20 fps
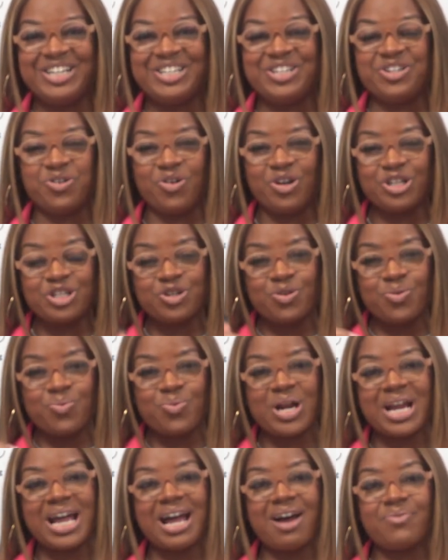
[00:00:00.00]
You're going to do
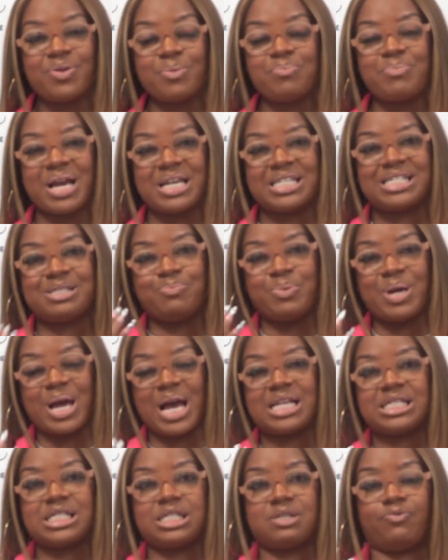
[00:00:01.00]
whatever makes
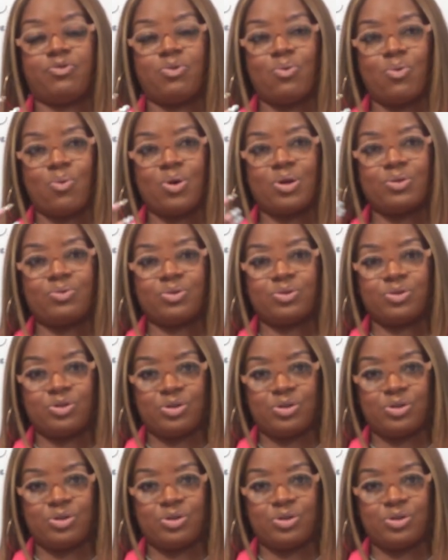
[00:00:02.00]
best for